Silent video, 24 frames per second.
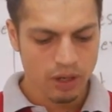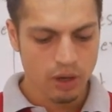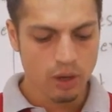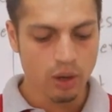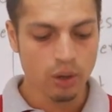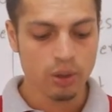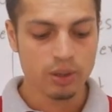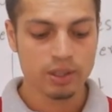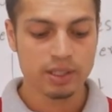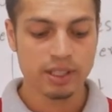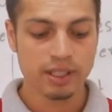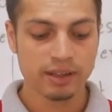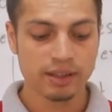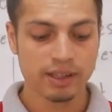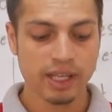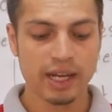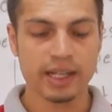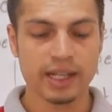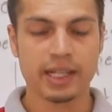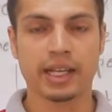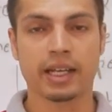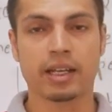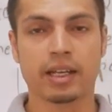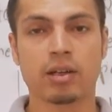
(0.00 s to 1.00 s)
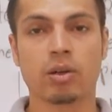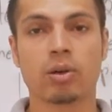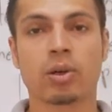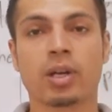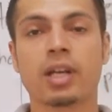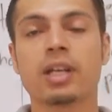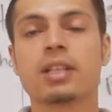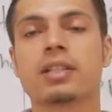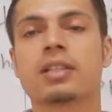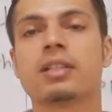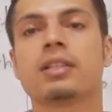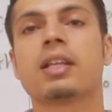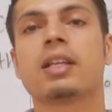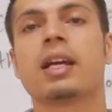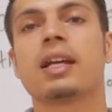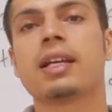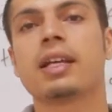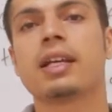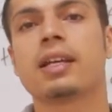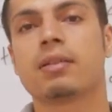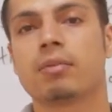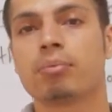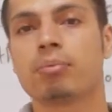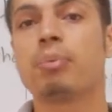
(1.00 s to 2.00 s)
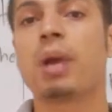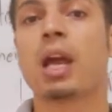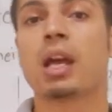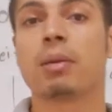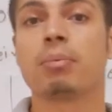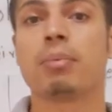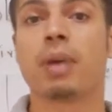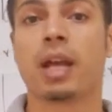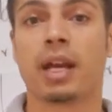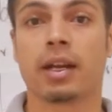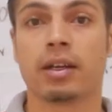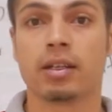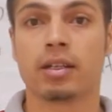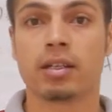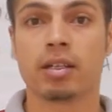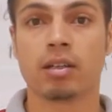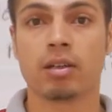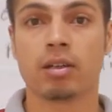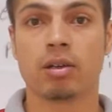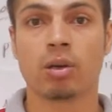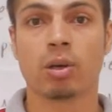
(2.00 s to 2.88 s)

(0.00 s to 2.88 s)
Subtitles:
or synthetic. Okay, synthetic man-made.